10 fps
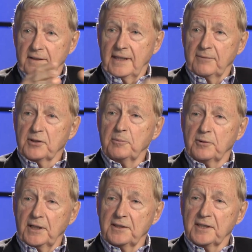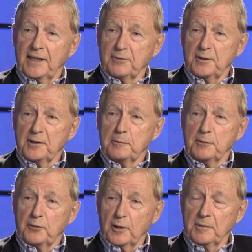have some drinks after the
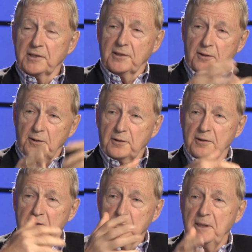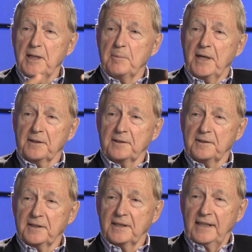performance and all speak about
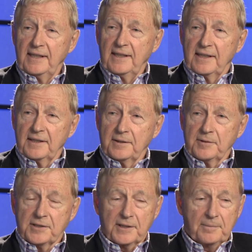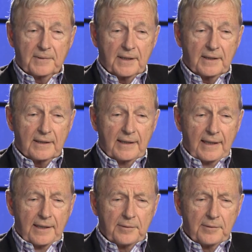it. And there was an